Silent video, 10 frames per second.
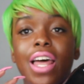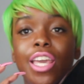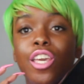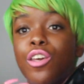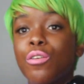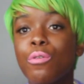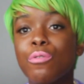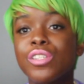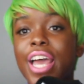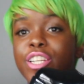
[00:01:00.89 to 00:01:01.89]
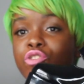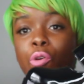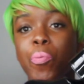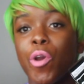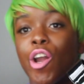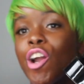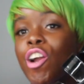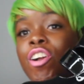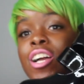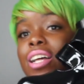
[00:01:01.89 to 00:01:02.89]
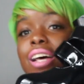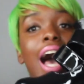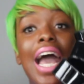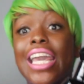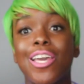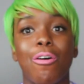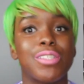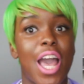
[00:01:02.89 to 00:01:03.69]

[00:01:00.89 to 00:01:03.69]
like huge like stripper high heels.